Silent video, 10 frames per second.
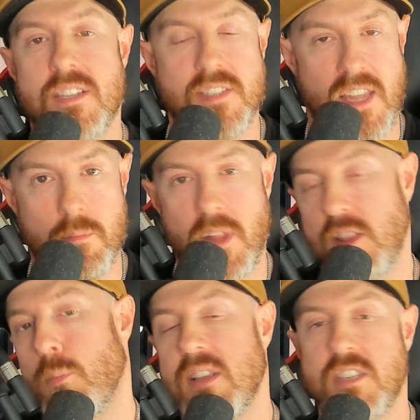a team like
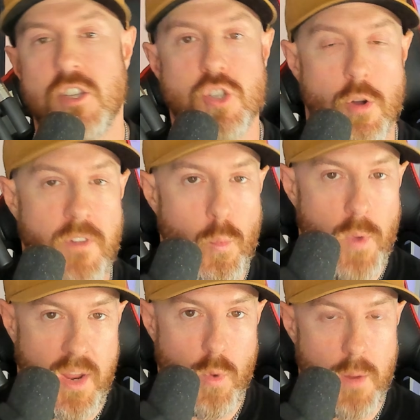the President's Trophy
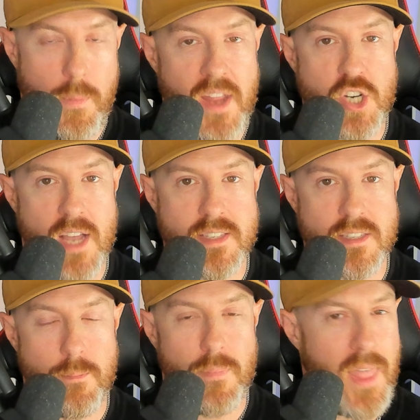winning Winnipeg Jets,